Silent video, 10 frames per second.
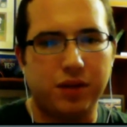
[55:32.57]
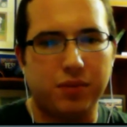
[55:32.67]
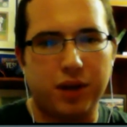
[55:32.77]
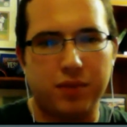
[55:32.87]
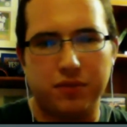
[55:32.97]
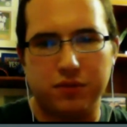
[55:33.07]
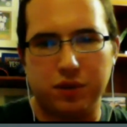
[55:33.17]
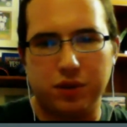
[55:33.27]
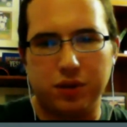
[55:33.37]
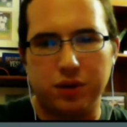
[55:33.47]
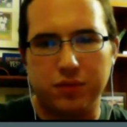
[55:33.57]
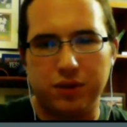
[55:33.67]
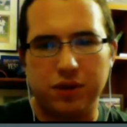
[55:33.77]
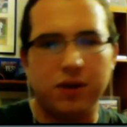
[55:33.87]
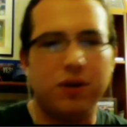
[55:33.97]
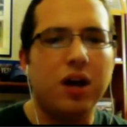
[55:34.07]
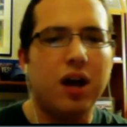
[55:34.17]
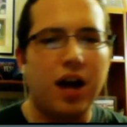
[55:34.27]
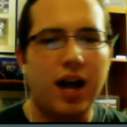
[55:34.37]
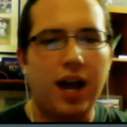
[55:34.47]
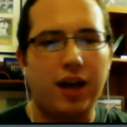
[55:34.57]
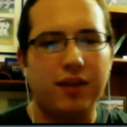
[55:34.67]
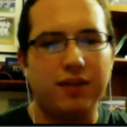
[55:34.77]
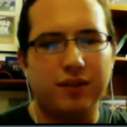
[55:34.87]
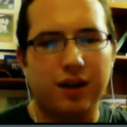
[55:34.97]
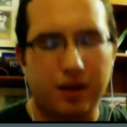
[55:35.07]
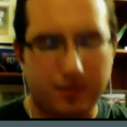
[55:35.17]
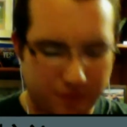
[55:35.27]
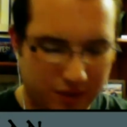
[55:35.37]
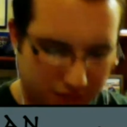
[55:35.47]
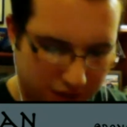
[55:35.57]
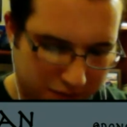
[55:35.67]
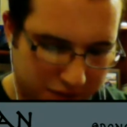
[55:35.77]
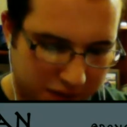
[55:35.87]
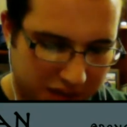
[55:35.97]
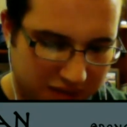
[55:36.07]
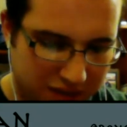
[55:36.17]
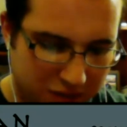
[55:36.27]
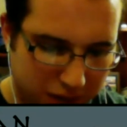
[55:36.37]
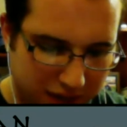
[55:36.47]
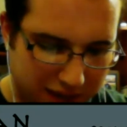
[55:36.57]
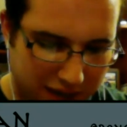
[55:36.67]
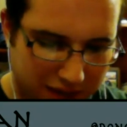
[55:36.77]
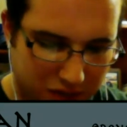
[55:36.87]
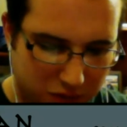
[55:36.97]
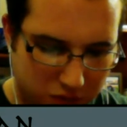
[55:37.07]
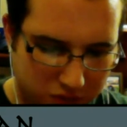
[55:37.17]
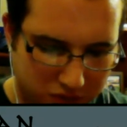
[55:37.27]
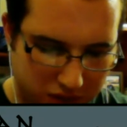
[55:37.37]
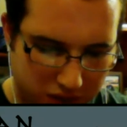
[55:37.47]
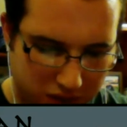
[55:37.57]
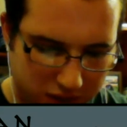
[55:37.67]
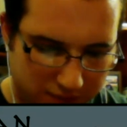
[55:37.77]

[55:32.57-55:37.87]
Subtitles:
bottom of the screen here. There you go. And dongbufeng.net/podcast. You will see